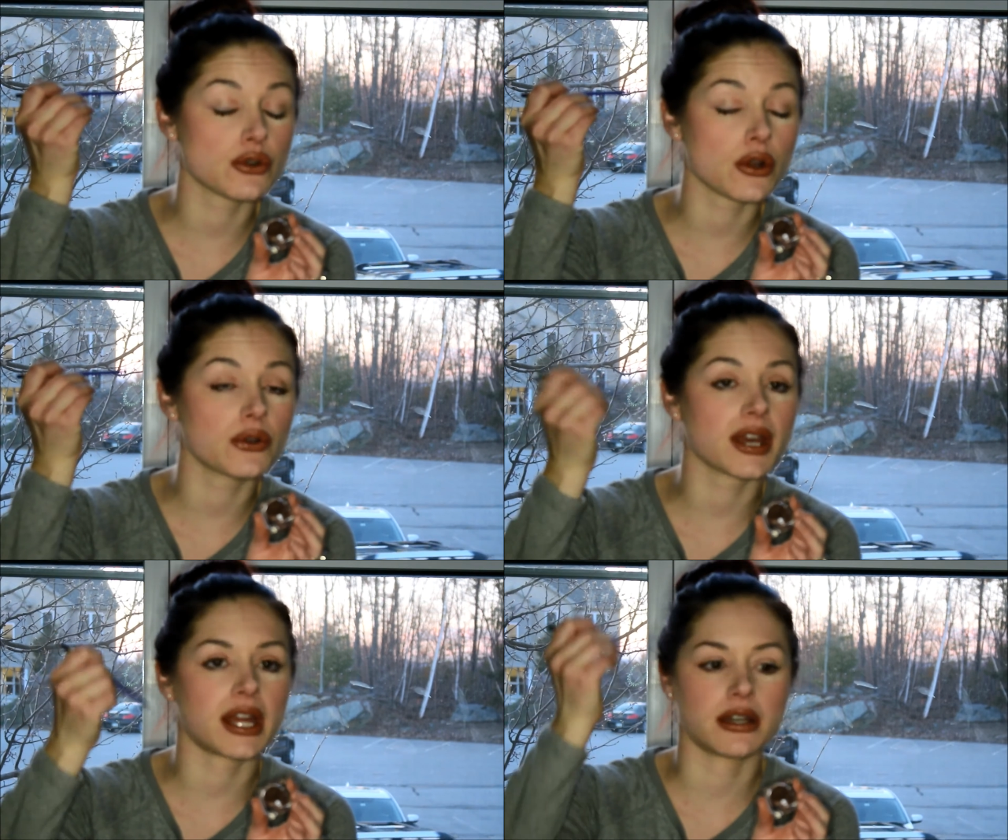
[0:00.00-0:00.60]

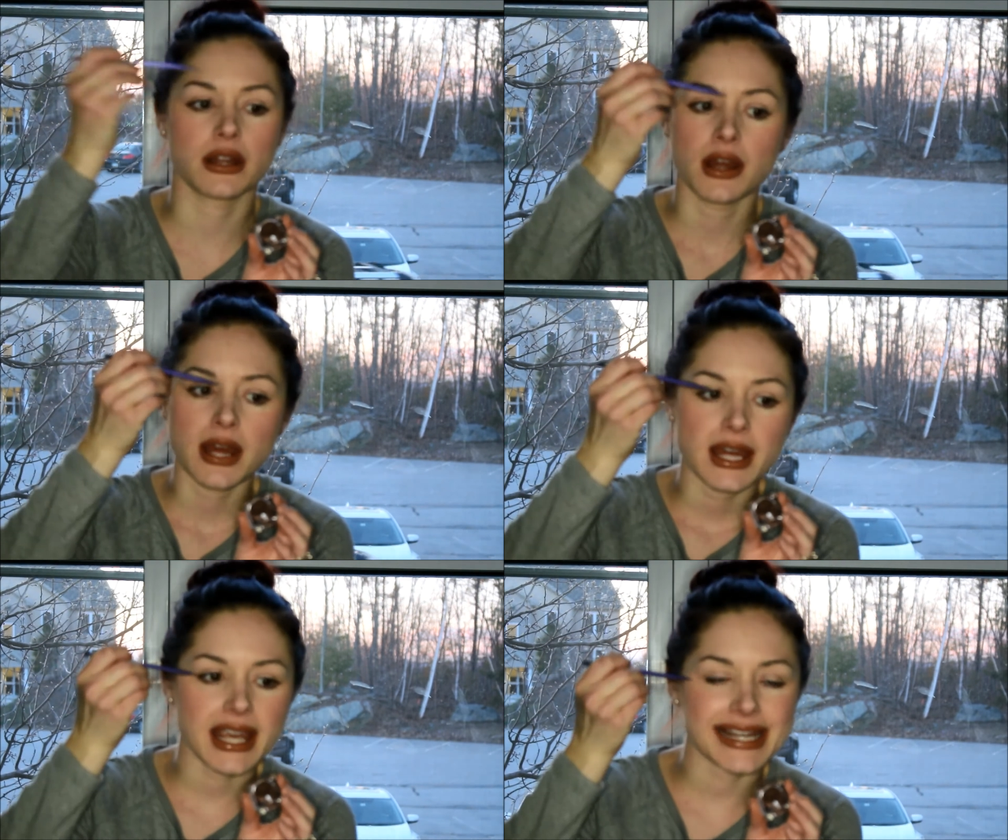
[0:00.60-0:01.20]
stroke and
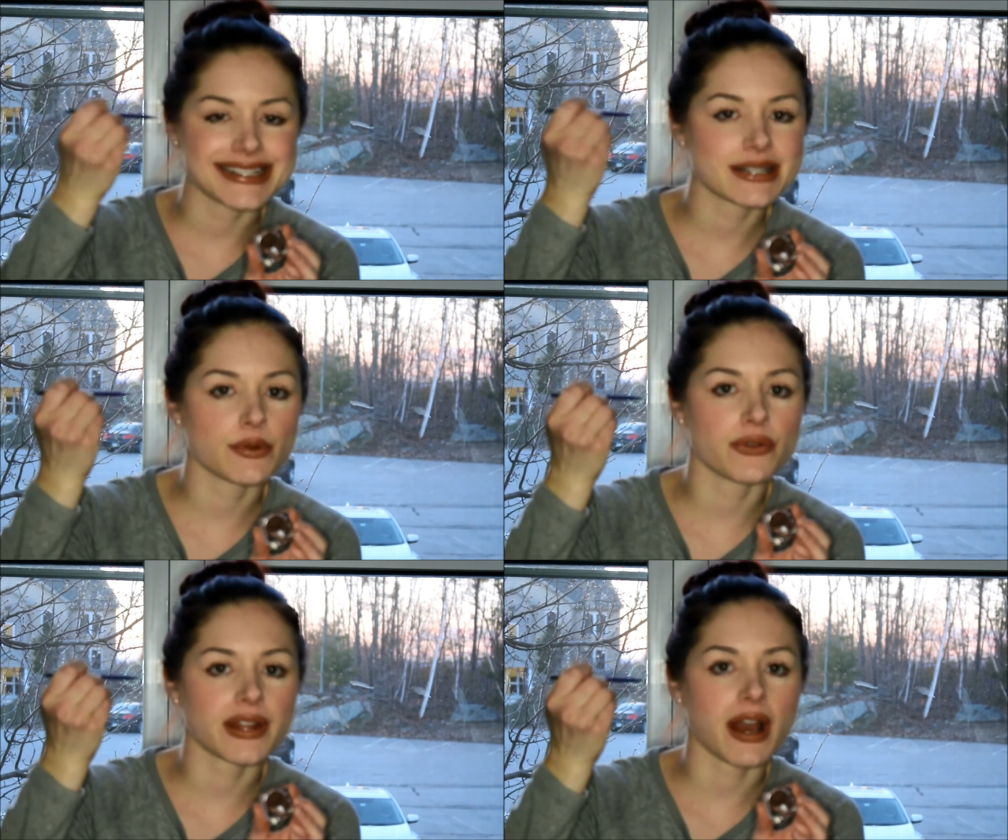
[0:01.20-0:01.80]
get it
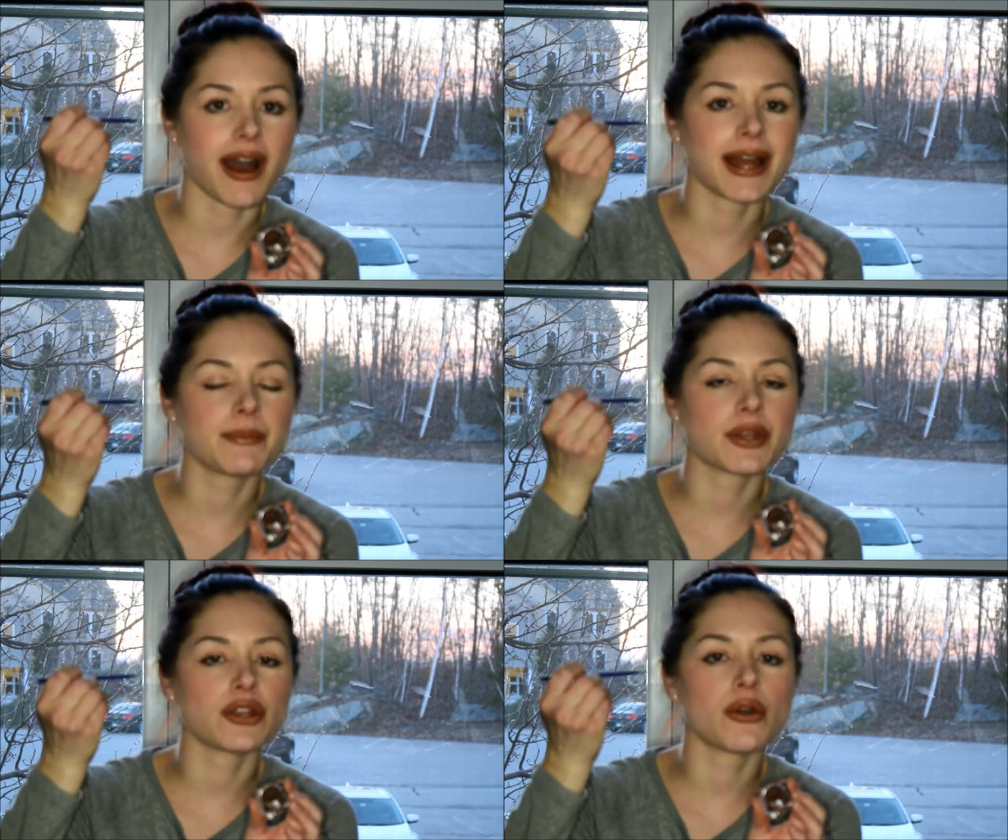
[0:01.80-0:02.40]
smoothly
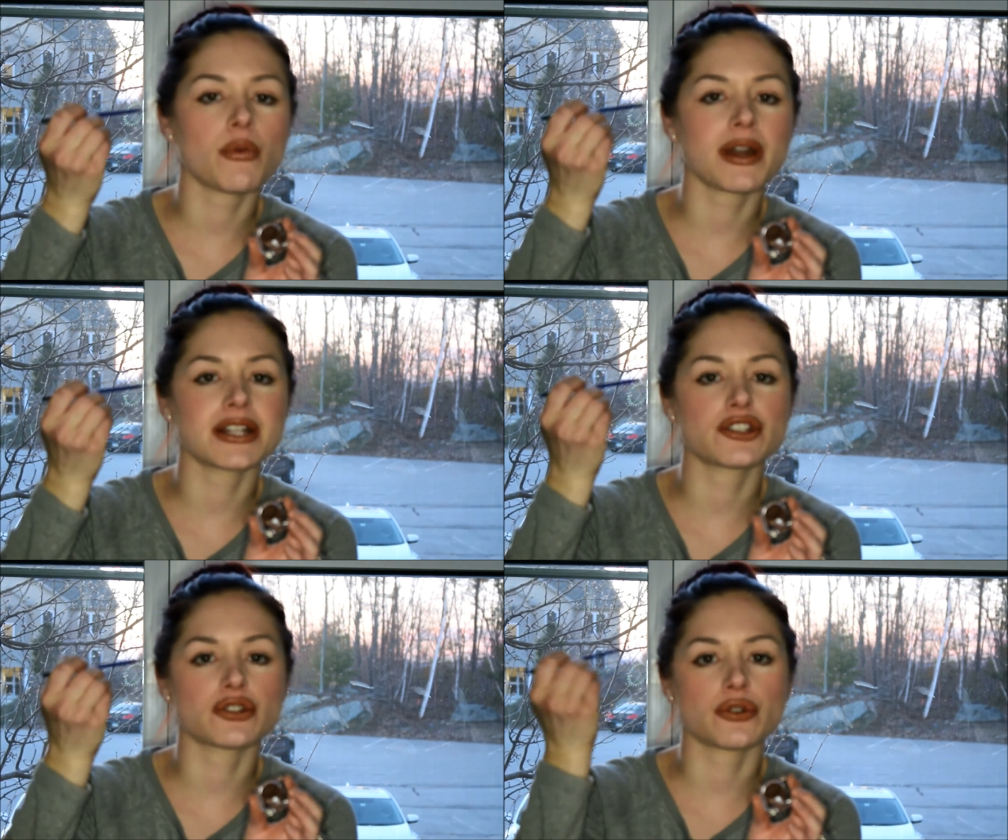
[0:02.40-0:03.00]
on, but you don't want
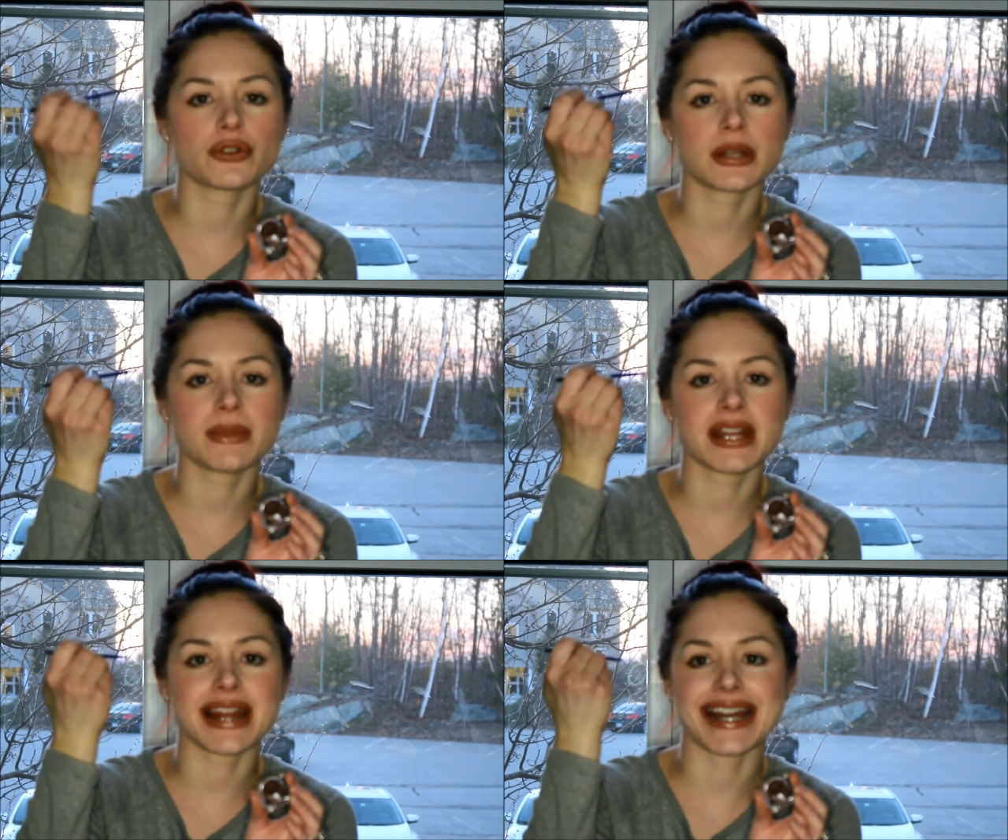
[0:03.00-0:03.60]
it so
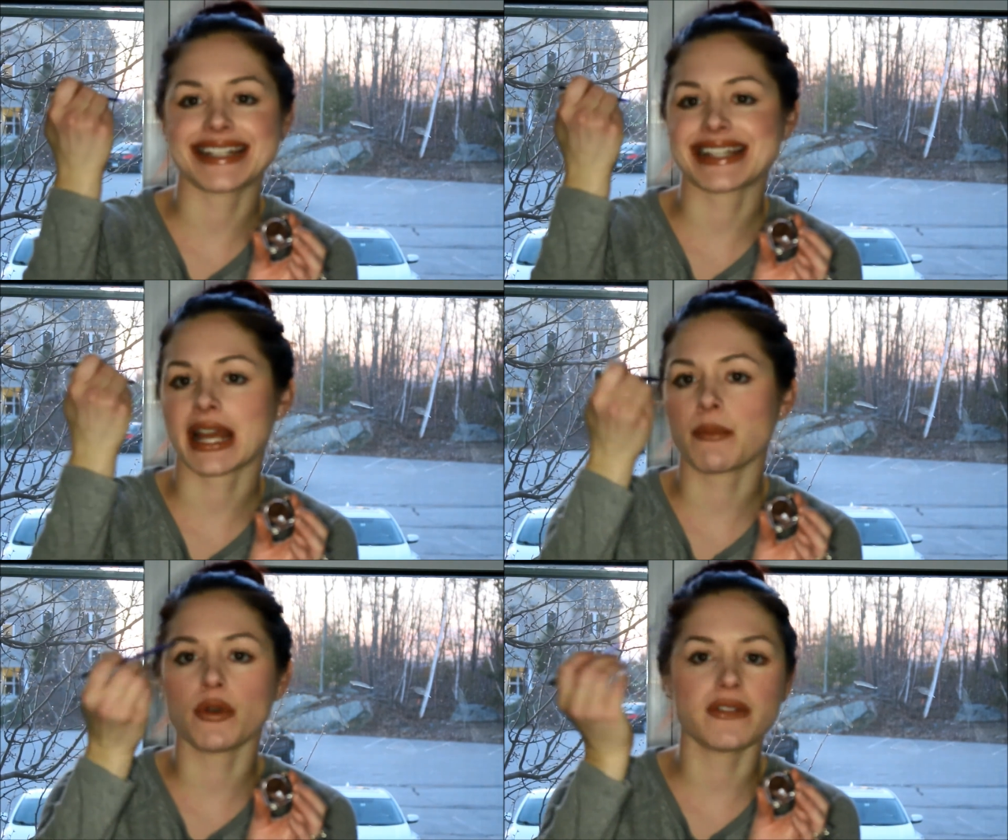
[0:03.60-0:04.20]
creamy that it's
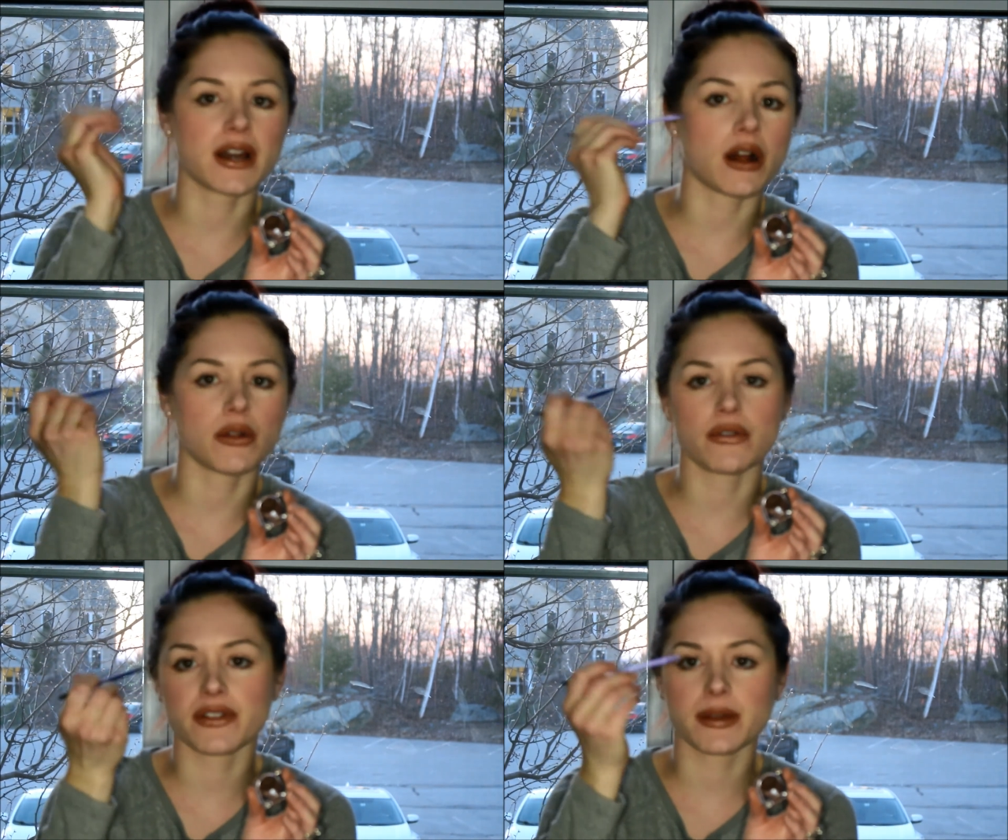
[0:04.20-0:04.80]
like moving
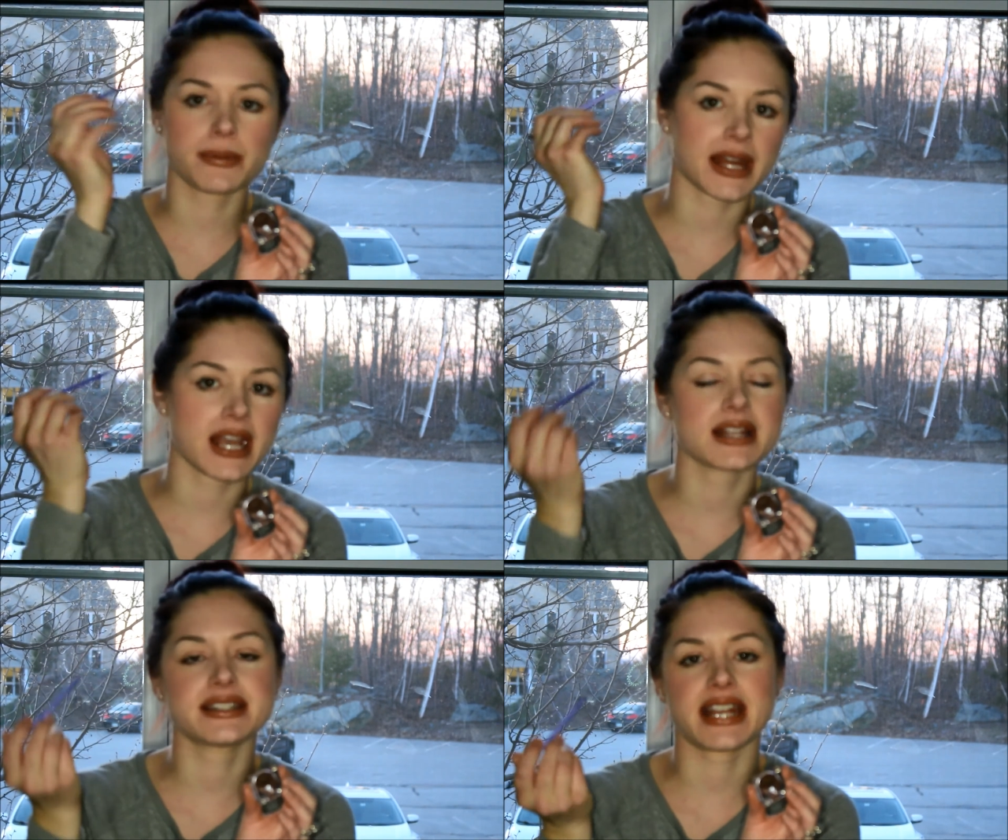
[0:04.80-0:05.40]
all over the
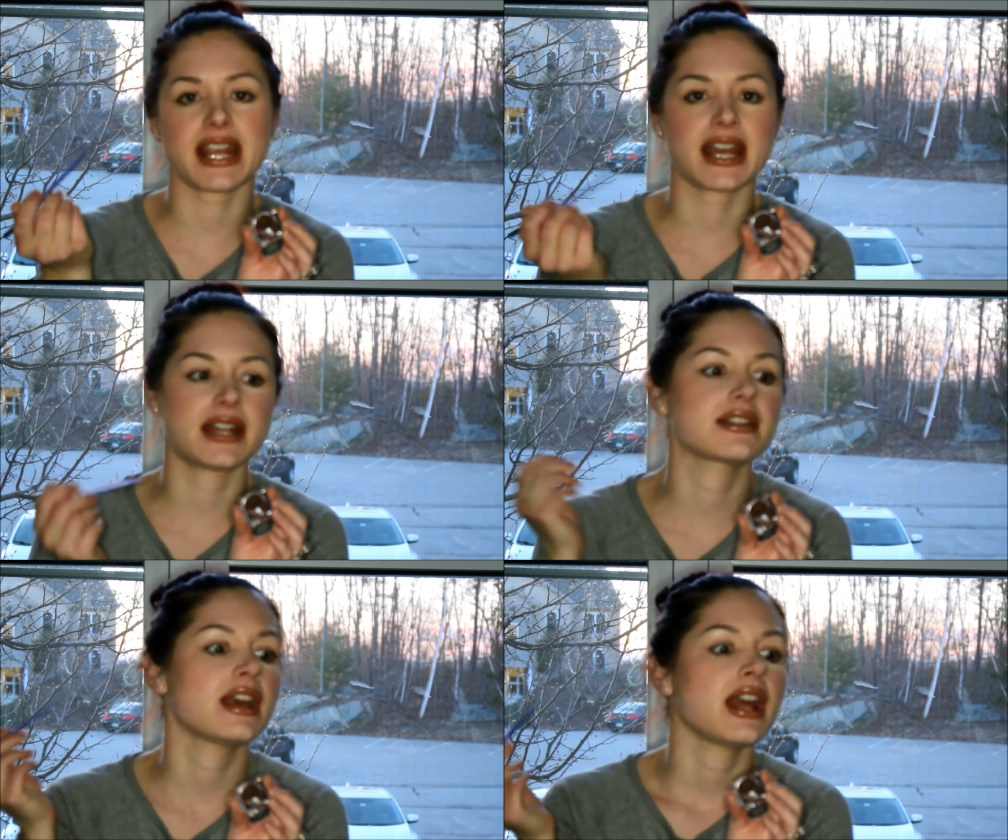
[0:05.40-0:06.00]
place
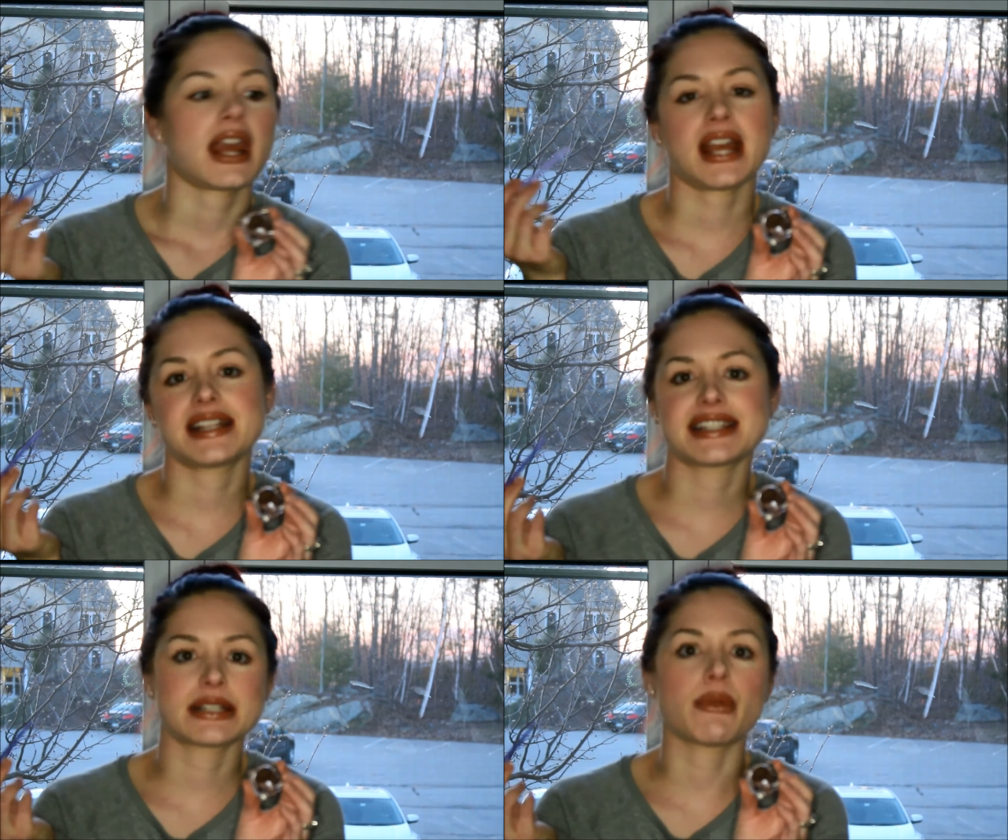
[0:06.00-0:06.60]
and
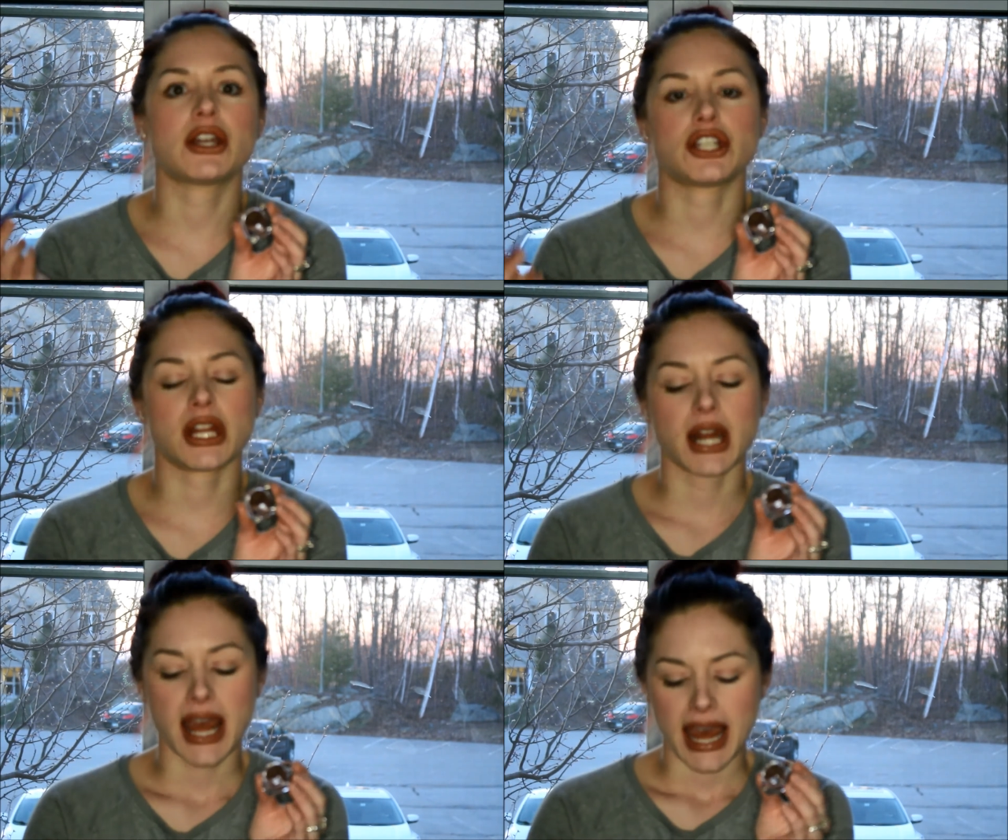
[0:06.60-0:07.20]
it's
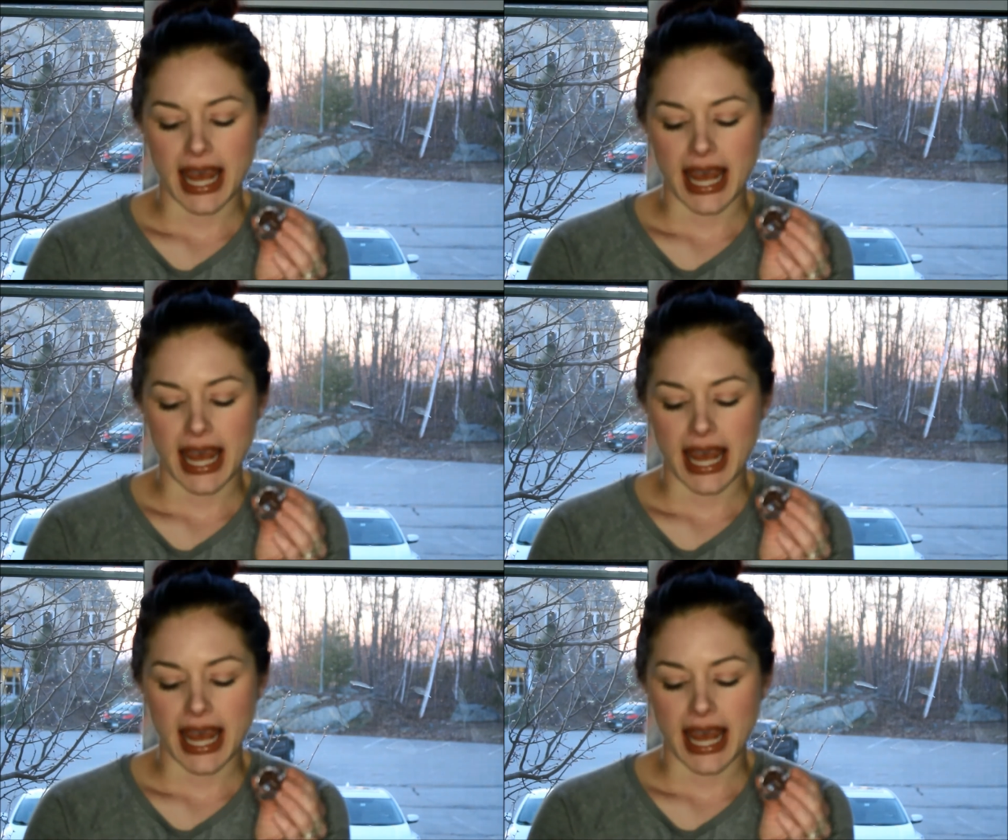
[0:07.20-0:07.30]
smudgy.